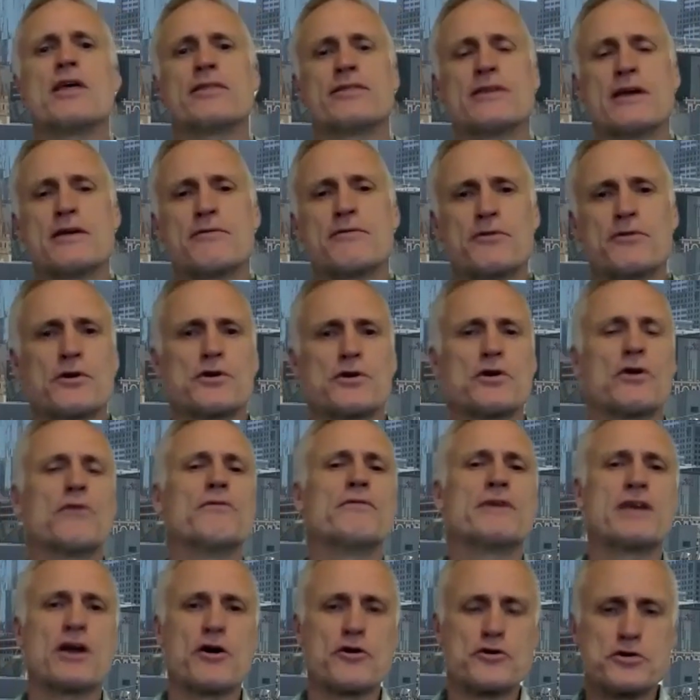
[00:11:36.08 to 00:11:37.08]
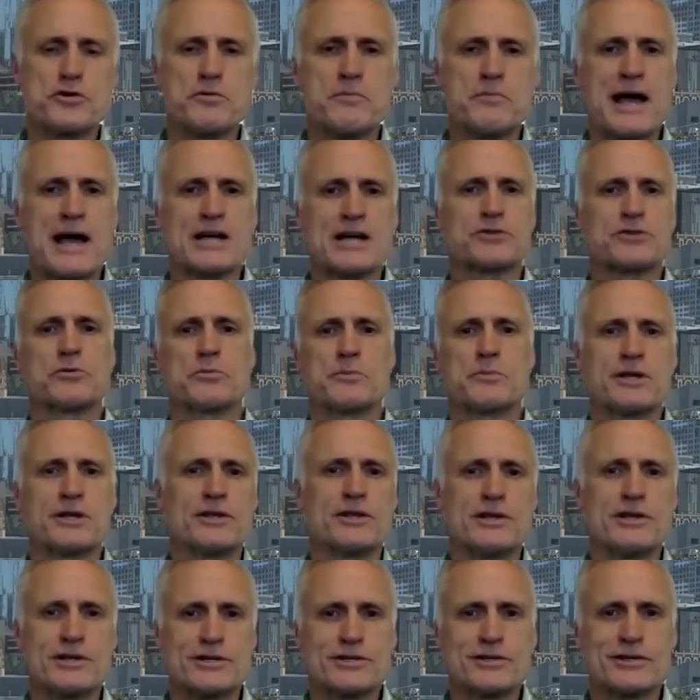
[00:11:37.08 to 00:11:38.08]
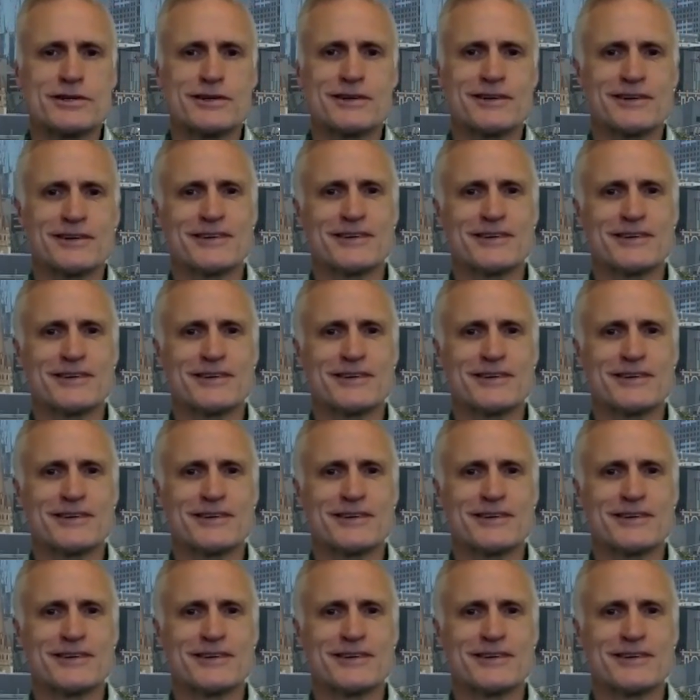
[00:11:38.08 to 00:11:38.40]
therefore your VO2 max will be this.